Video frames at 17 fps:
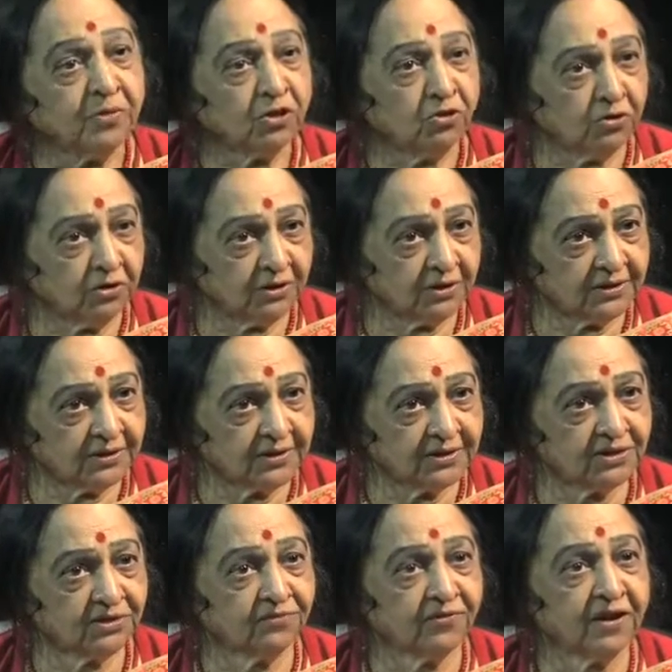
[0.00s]
during the
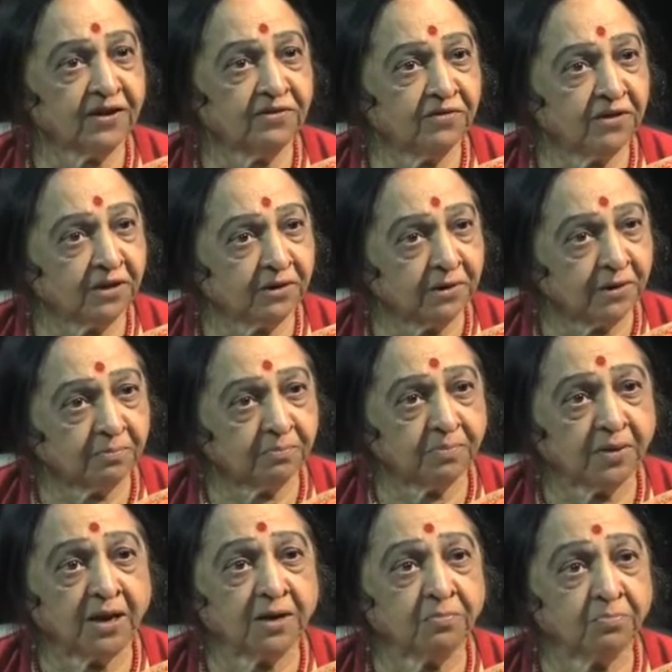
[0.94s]
6th 5-year
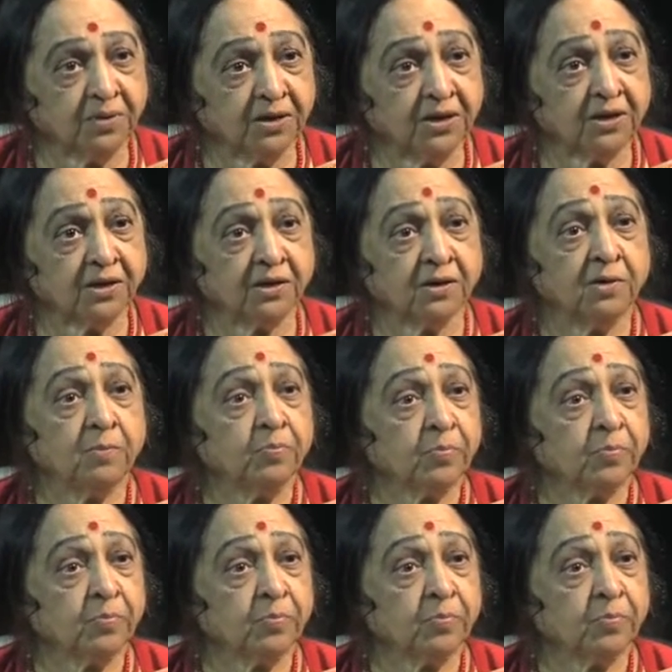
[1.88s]
plan period